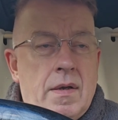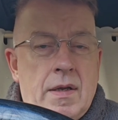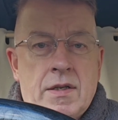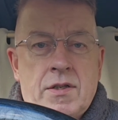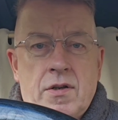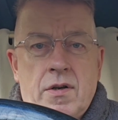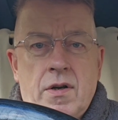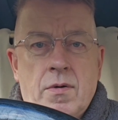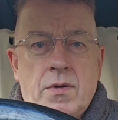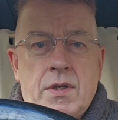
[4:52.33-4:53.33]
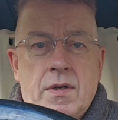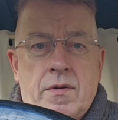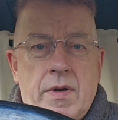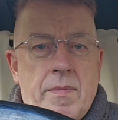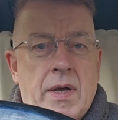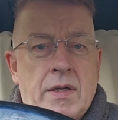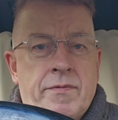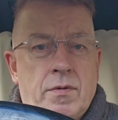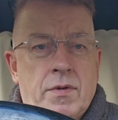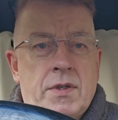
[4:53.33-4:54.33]
yes sir, no sir, 3 bags
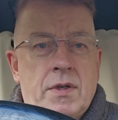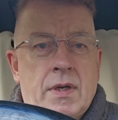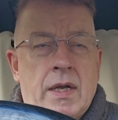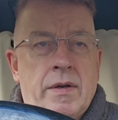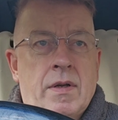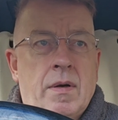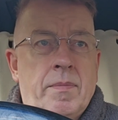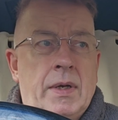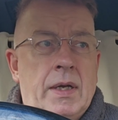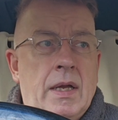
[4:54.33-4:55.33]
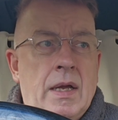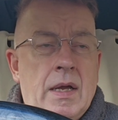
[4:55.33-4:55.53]
full sir kind of company.